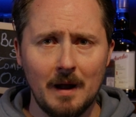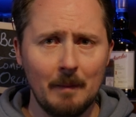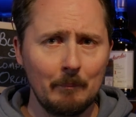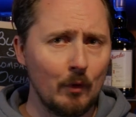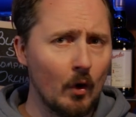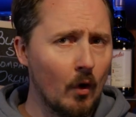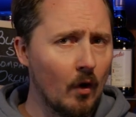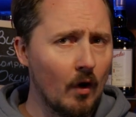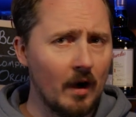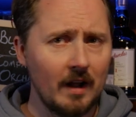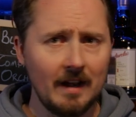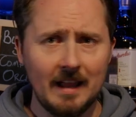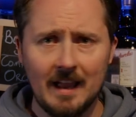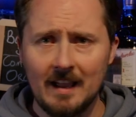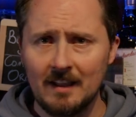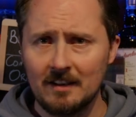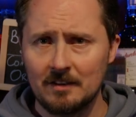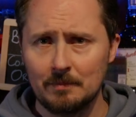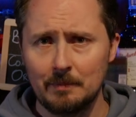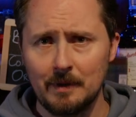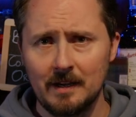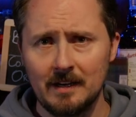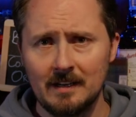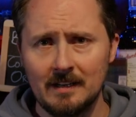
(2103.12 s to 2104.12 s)
I'm not an
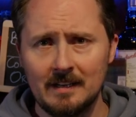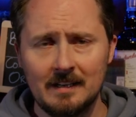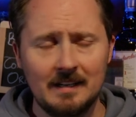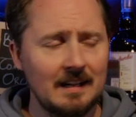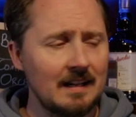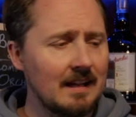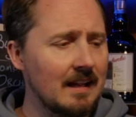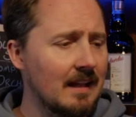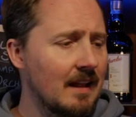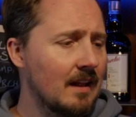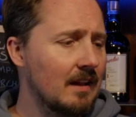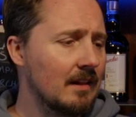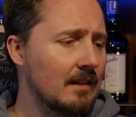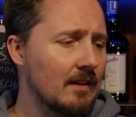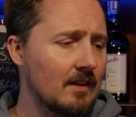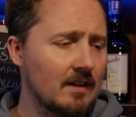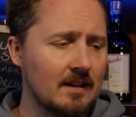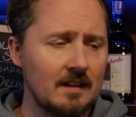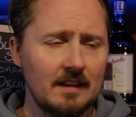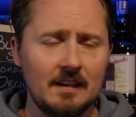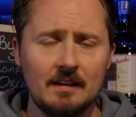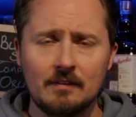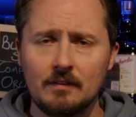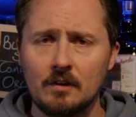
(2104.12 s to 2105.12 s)
expert.
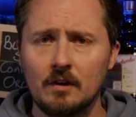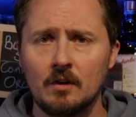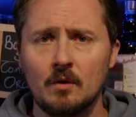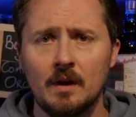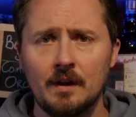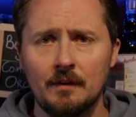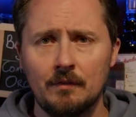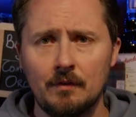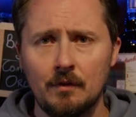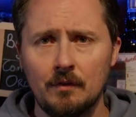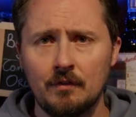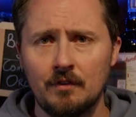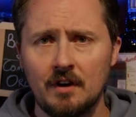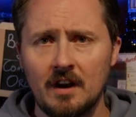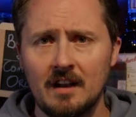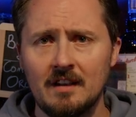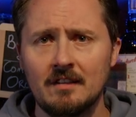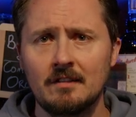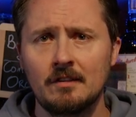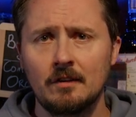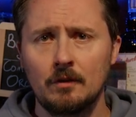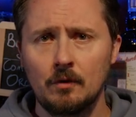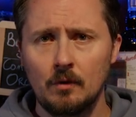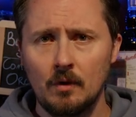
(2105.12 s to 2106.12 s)
Luckily, I've got quite a few
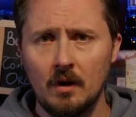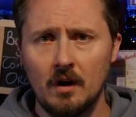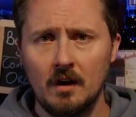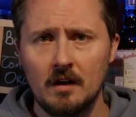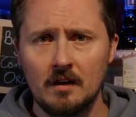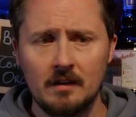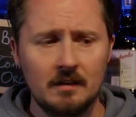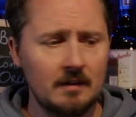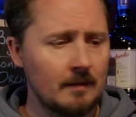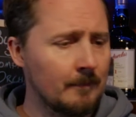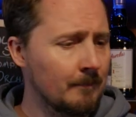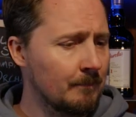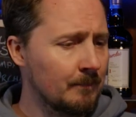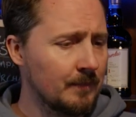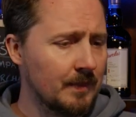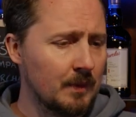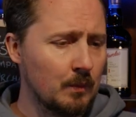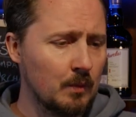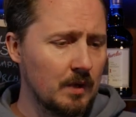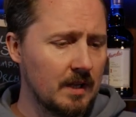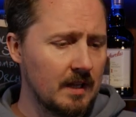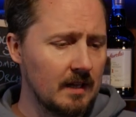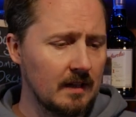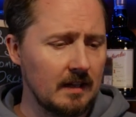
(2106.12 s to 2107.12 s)
friends who are.
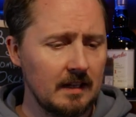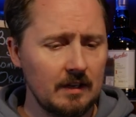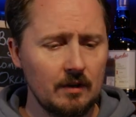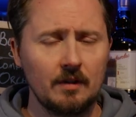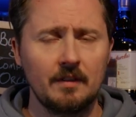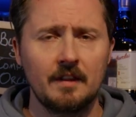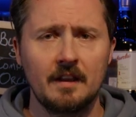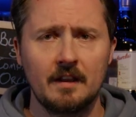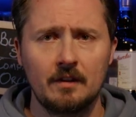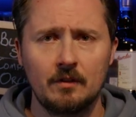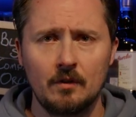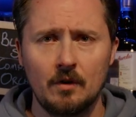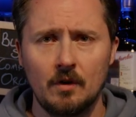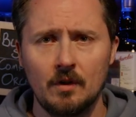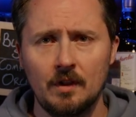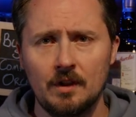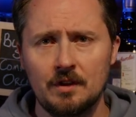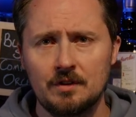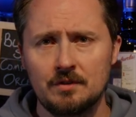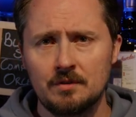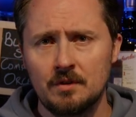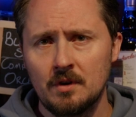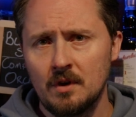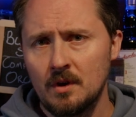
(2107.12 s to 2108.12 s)
We can lean on their
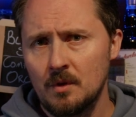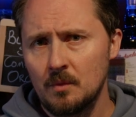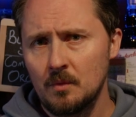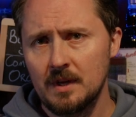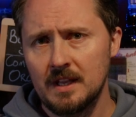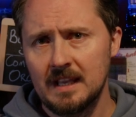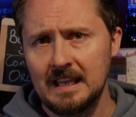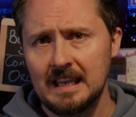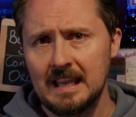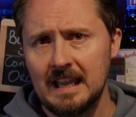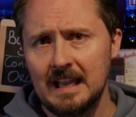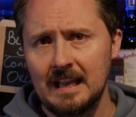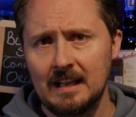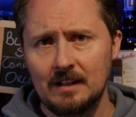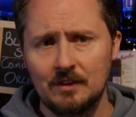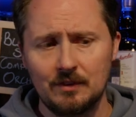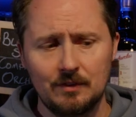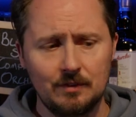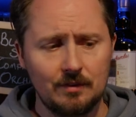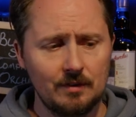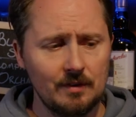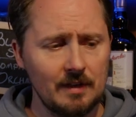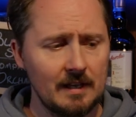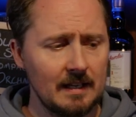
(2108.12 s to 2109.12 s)
knowledge. We can get
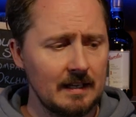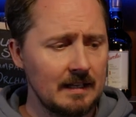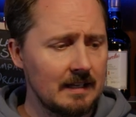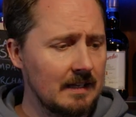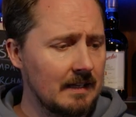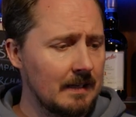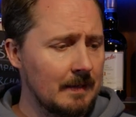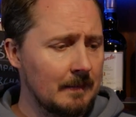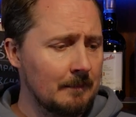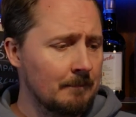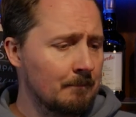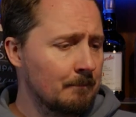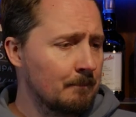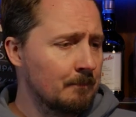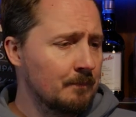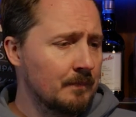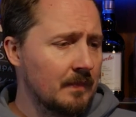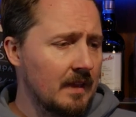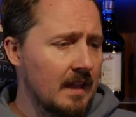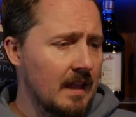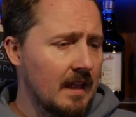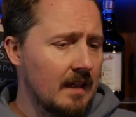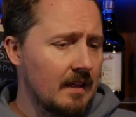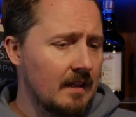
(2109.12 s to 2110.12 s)
into it.
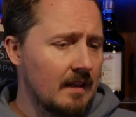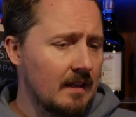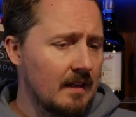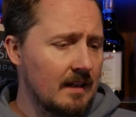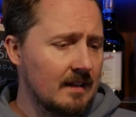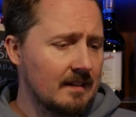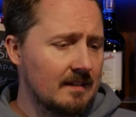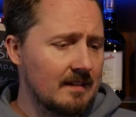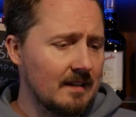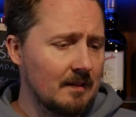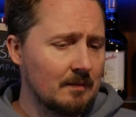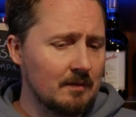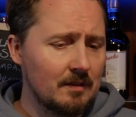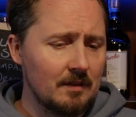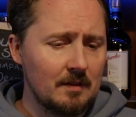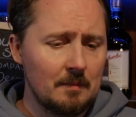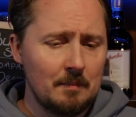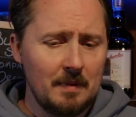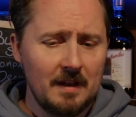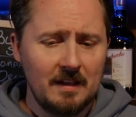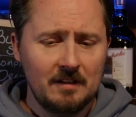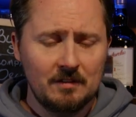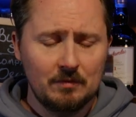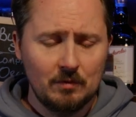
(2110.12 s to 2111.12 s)
In terms of
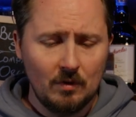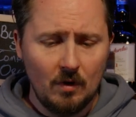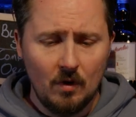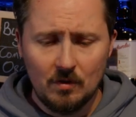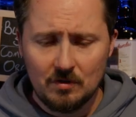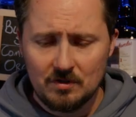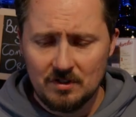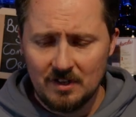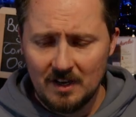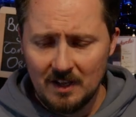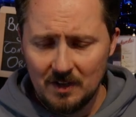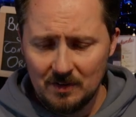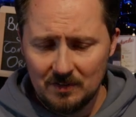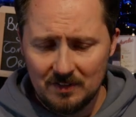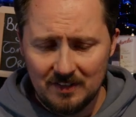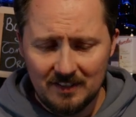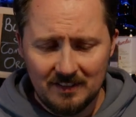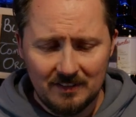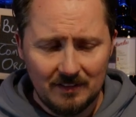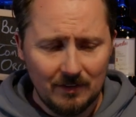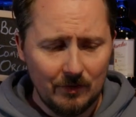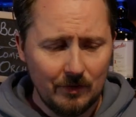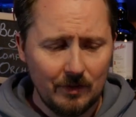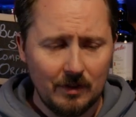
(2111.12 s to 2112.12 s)
the best auction
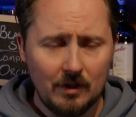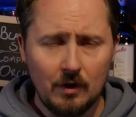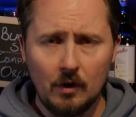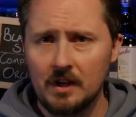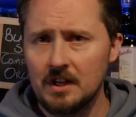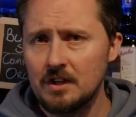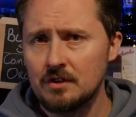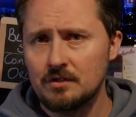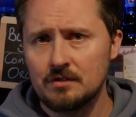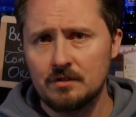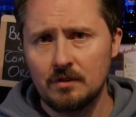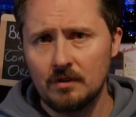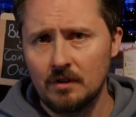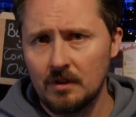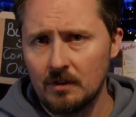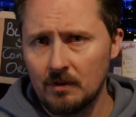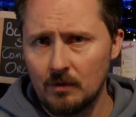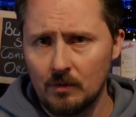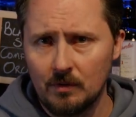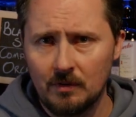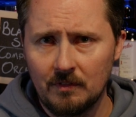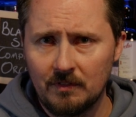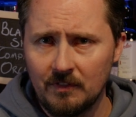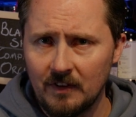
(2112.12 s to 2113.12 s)
houses, look, they each do
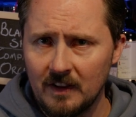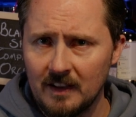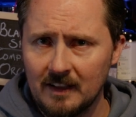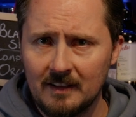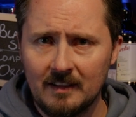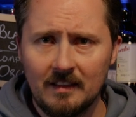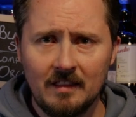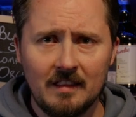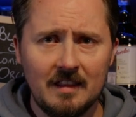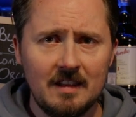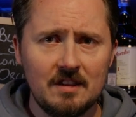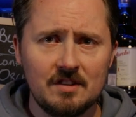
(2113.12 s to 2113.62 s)
their own thing.